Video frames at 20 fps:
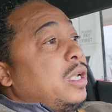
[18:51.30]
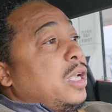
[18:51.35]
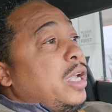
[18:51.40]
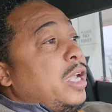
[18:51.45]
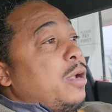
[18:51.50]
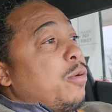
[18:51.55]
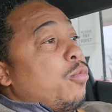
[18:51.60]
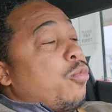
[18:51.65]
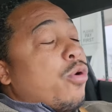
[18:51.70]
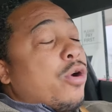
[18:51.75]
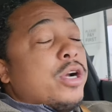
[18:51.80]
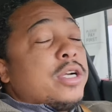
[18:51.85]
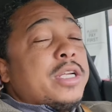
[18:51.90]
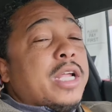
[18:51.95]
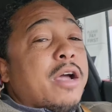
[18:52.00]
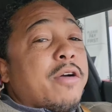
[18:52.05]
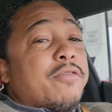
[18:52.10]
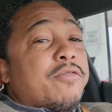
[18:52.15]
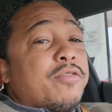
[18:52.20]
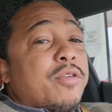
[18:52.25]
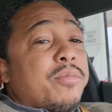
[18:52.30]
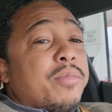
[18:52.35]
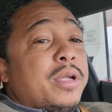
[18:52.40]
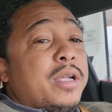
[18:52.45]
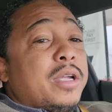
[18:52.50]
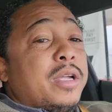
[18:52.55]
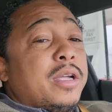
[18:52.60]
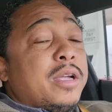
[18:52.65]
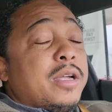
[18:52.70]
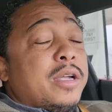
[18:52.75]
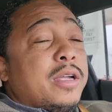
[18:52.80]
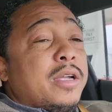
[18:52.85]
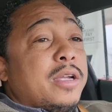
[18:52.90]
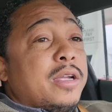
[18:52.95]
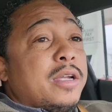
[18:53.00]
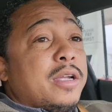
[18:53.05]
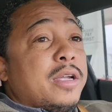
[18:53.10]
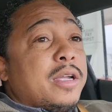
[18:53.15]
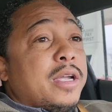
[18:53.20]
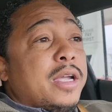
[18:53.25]
it worked out for me
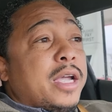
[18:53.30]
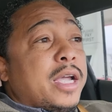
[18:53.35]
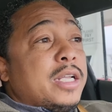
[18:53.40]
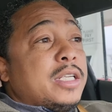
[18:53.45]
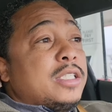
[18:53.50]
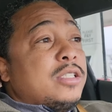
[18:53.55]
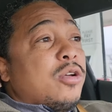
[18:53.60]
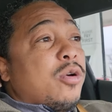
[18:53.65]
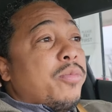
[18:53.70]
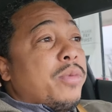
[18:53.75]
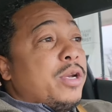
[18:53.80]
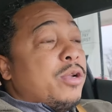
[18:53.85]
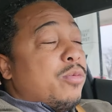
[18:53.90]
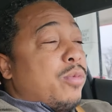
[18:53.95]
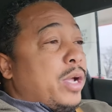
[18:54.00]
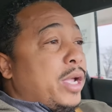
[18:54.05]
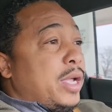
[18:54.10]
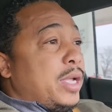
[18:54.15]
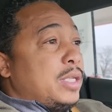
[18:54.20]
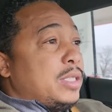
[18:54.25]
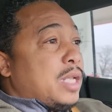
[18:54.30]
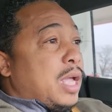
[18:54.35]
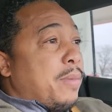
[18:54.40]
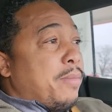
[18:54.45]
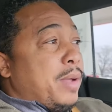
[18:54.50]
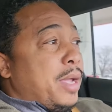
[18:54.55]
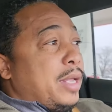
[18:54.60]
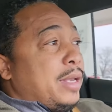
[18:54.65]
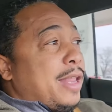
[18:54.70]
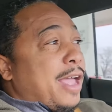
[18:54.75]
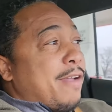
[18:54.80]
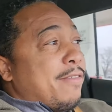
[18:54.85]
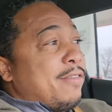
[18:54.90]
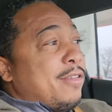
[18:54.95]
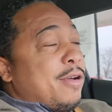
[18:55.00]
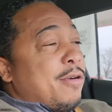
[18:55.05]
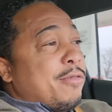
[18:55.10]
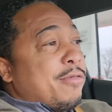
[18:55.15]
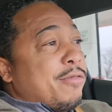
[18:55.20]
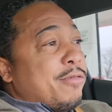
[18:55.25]
in so many ways. I made
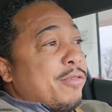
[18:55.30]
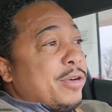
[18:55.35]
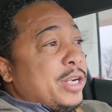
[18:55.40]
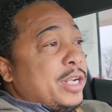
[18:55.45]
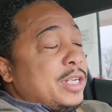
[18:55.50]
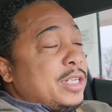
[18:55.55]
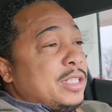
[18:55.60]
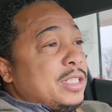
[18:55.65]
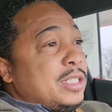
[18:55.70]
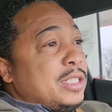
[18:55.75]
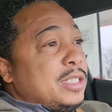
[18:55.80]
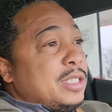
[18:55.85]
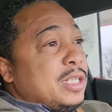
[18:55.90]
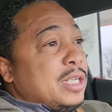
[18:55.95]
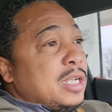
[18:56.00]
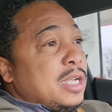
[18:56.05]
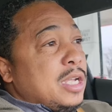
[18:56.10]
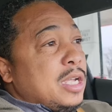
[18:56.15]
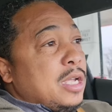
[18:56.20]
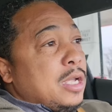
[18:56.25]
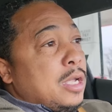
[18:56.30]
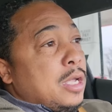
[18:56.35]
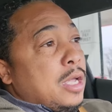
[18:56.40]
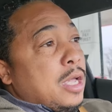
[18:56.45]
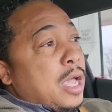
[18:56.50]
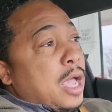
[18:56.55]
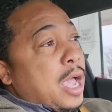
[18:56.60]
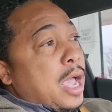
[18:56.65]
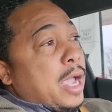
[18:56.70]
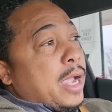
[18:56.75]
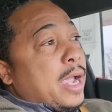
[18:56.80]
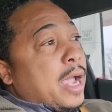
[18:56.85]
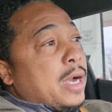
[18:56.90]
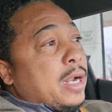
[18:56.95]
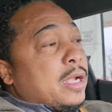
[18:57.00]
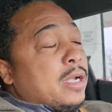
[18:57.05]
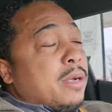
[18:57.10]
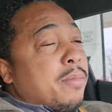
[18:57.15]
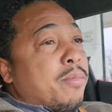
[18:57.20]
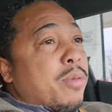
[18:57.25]
lifelong friends. I got a
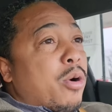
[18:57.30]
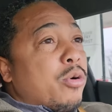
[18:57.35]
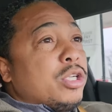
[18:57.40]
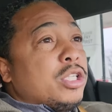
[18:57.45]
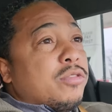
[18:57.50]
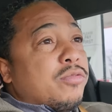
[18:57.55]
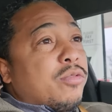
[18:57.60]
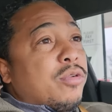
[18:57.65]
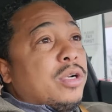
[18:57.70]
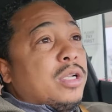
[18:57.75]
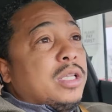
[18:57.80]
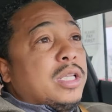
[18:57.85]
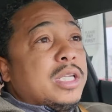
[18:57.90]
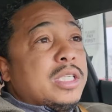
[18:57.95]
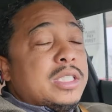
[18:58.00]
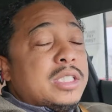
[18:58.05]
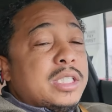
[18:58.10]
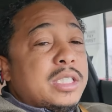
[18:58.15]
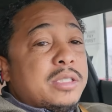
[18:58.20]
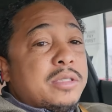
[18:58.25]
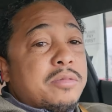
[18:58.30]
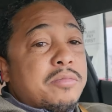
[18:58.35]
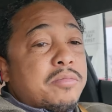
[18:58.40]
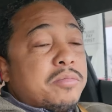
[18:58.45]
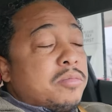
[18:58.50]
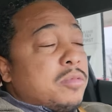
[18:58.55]
good bonus for enlisting.